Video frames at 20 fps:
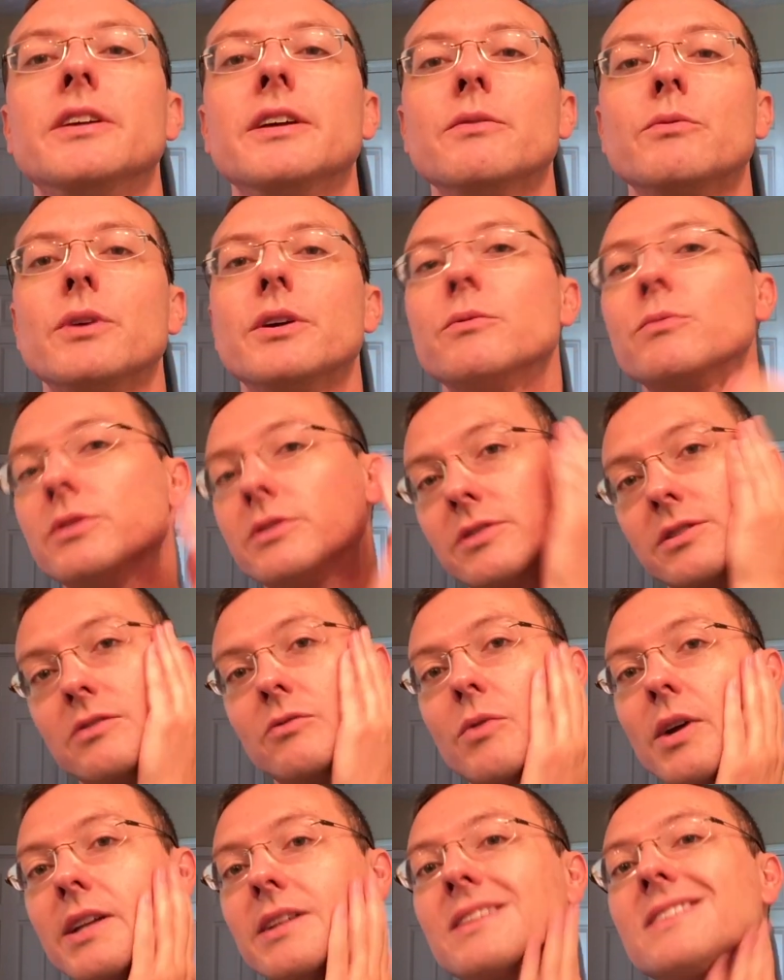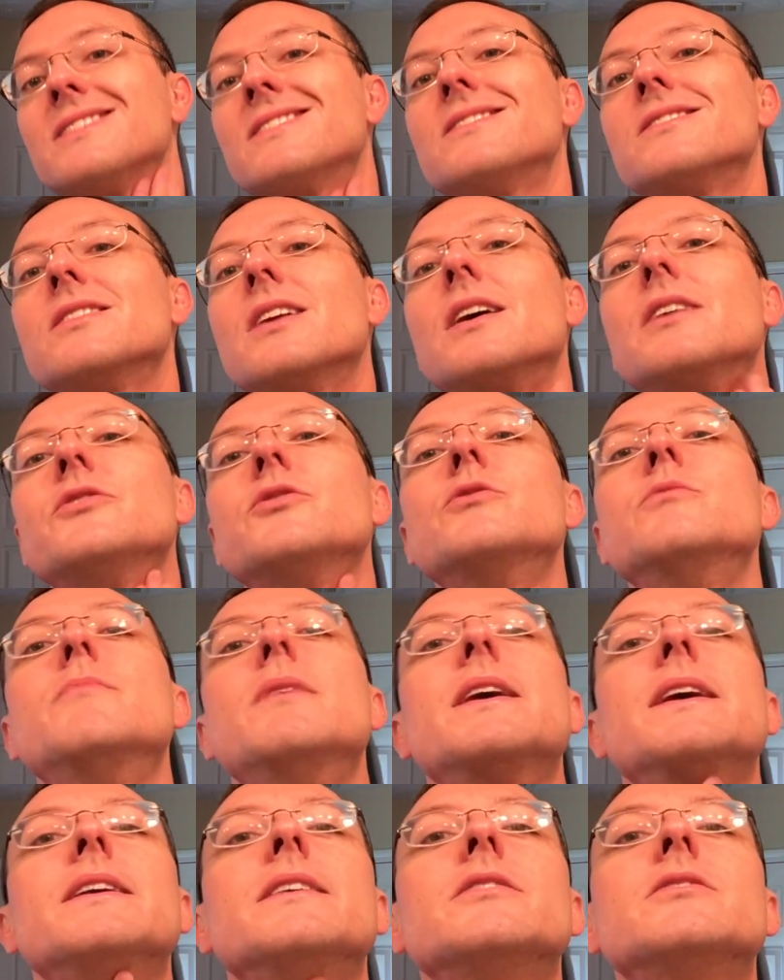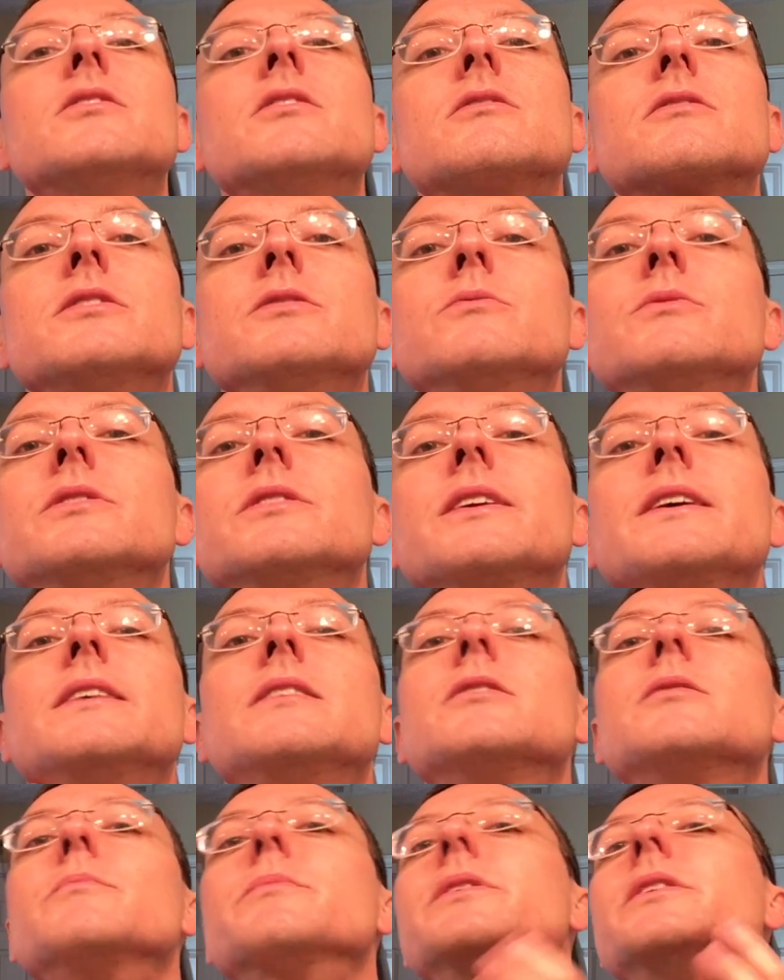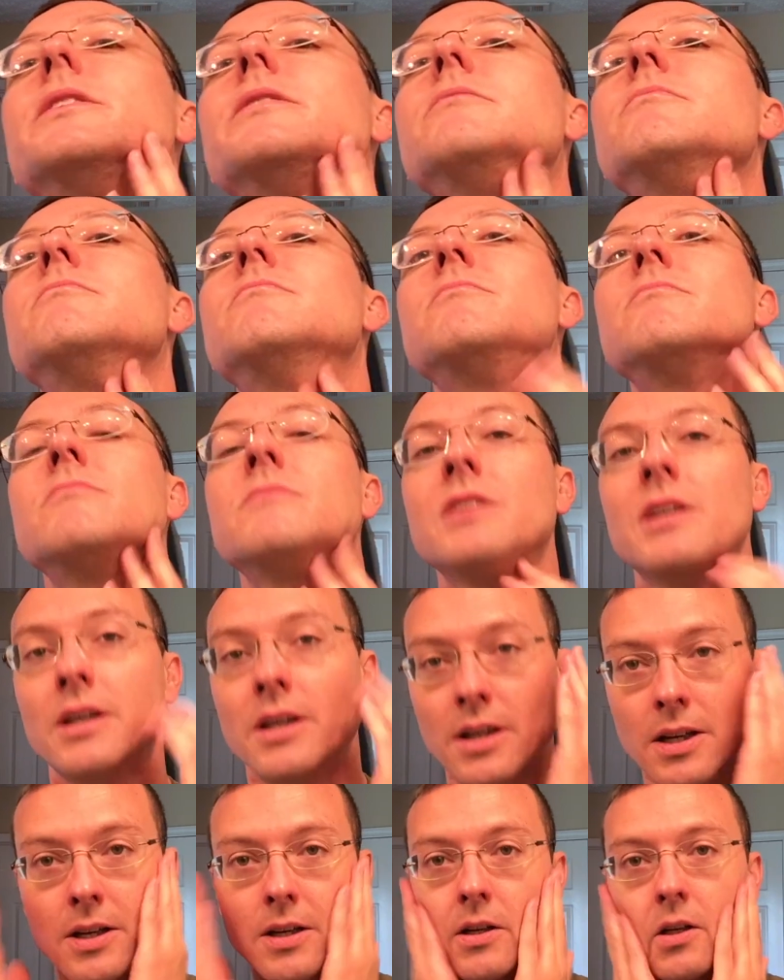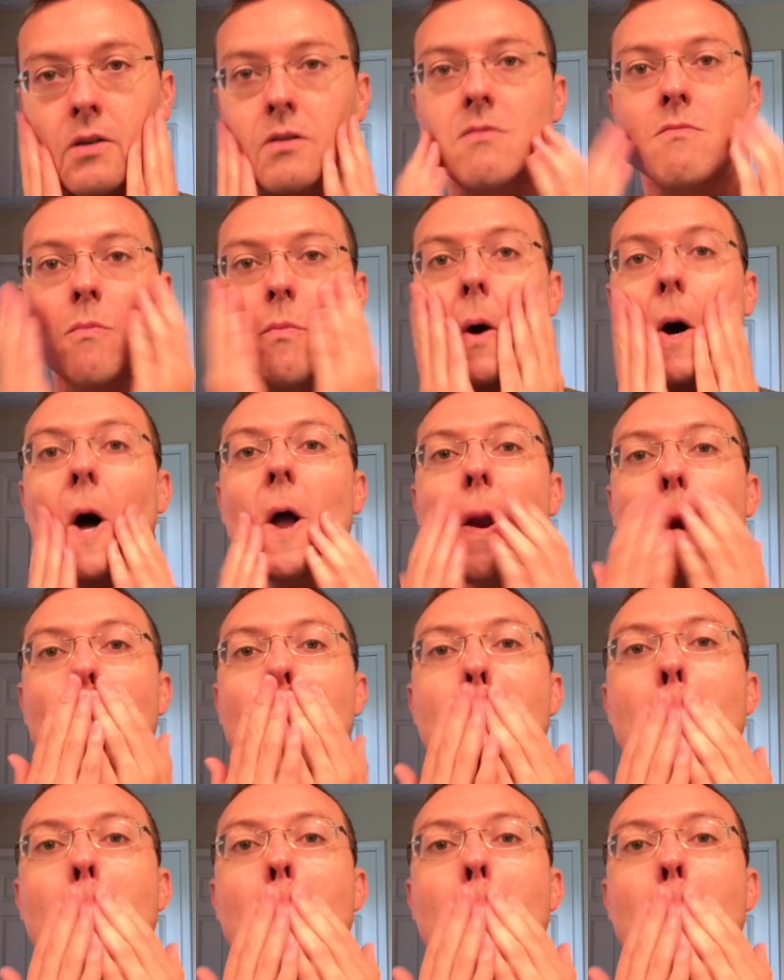That redness is not too bad. It's already went down a bit. But